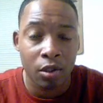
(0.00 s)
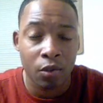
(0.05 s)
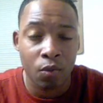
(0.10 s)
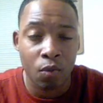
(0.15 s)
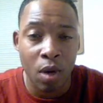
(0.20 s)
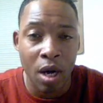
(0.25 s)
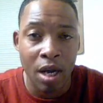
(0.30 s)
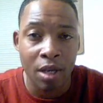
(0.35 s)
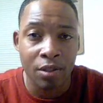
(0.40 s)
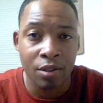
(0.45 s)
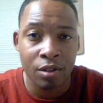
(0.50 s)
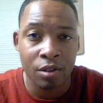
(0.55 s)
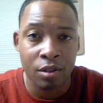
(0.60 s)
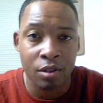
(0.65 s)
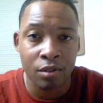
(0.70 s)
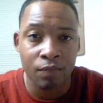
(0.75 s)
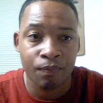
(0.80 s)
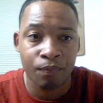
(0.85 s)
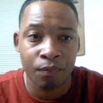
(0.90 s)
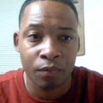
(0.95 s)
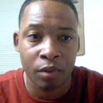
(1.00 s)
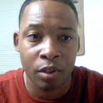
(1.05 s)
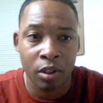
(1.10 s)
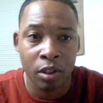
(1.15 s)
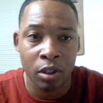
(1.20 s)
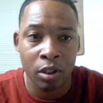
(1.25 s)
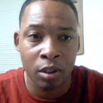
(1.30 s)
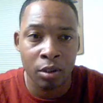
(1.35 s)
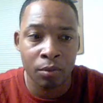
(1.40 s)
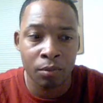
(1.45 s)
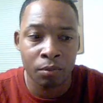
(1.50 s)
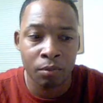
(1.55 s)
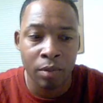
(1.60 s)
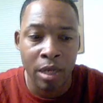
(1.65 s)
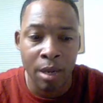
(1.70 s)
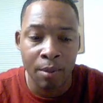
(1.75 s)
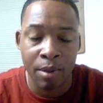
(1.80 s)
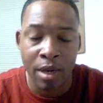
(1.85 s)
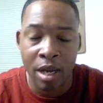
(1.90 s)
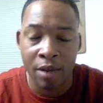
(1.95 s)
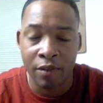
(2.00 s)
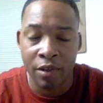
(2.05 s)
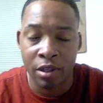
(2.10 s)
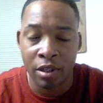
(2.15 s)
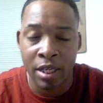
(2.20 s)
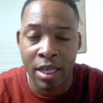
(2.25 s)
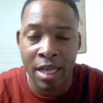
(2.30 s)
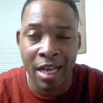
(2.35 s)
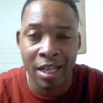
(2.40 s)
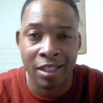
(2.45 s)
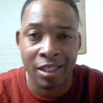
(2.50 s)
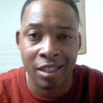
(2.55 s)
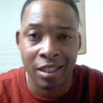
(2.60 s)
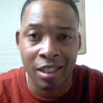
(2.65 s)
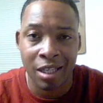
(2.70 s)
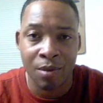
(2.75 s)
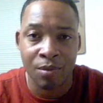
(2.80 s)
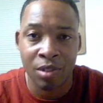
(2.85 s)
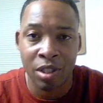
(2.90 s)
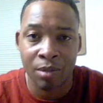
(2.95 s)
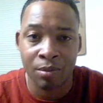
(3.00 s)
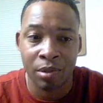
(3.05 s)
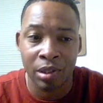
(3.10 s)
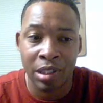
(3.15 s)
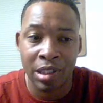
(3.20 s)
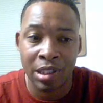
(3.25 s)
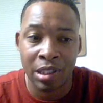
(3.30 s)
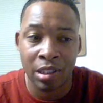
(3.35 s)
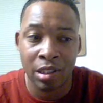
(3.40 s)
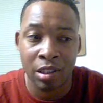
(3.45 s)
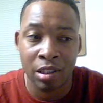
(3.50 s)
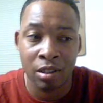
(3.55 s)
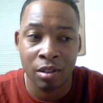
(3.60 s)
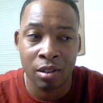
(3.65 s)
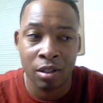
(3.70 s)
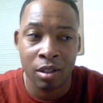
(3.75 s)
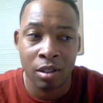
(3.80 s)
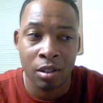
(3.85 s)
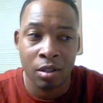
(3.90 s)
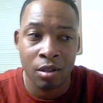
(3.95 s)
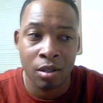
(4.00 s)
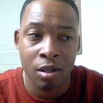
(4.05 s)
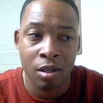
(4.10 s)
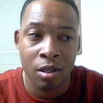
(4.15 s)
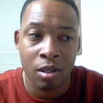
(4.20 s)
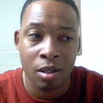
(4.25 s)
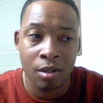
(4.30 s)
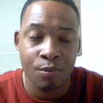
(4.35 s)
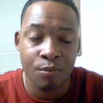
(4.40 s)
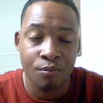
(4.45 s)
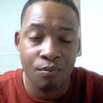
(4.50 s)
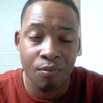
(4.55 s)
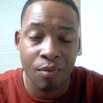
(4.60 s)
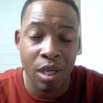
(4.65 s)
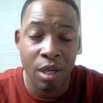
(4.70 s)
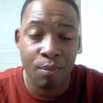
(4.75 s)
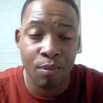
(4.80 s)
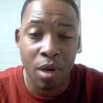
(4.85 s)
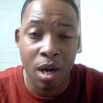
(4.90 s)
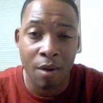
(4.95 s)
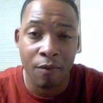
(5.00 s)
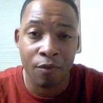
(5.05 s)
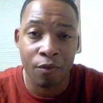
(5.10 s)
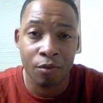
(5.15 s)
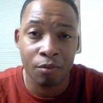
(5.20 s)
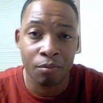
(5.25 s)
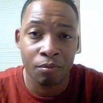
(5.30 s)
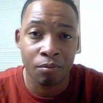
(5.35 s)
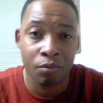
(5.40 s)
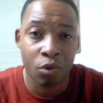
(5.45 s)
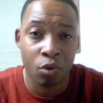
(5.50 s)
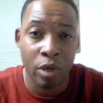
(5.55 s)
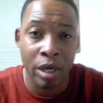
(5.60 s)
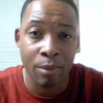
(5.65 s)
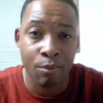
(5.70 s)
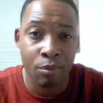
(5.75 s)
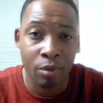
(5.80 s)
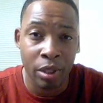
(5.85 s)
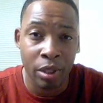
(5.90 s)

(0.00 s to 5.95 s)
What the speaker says: horizons. Able to have internet access. I was able to listen to hip hop from Great